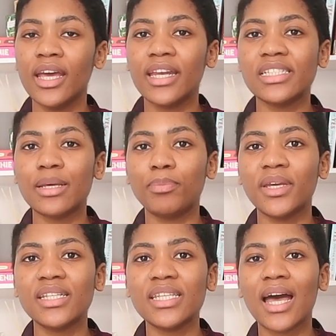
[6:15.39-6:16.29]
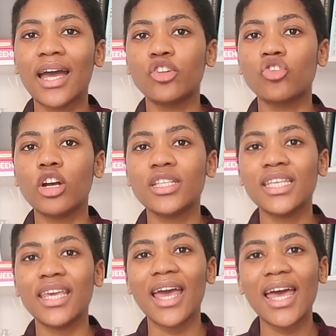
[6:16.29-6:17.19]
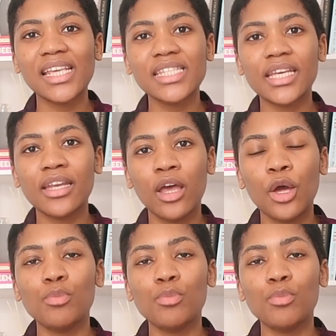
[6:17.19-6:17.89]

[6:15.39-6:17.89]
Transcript: It is a beta hydroxy acid,